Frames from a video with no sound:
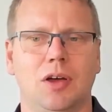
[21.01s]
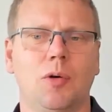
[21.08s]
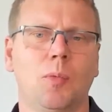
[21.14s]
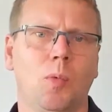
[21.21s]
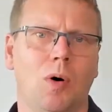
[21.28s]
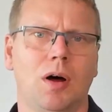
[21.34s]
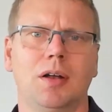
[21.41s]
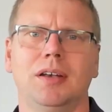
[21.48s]

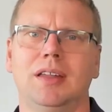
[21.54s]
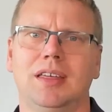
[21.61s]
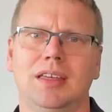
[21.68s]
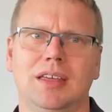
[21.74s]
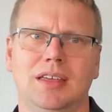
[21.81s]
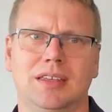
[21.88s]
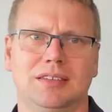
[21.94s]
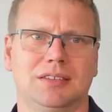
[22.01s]
One
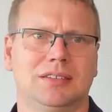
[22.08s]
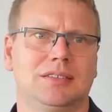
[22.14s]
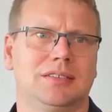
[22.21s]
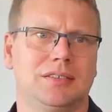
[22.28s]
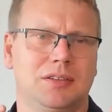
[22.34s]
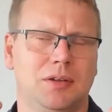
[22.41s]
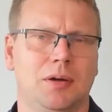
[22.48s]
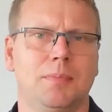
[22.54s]

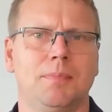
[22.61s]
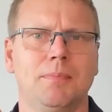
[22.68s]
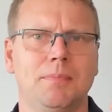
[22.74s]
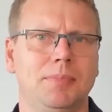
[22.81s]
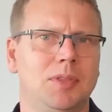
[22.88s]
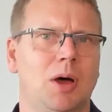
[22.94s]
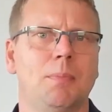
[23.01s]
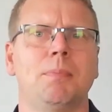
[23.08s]
is the
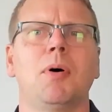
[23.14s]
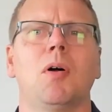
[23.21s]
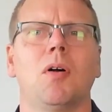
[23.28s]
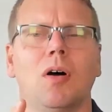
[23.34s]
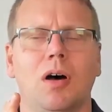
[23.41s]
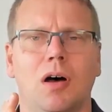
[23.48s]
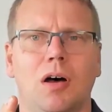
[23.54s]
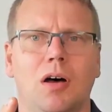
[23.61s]
number
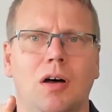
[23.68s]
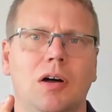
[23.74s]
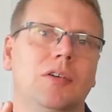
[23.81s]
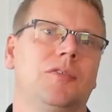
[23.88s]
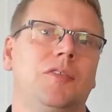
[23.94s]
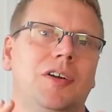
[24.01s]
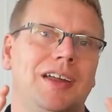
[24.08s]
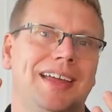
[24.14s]
of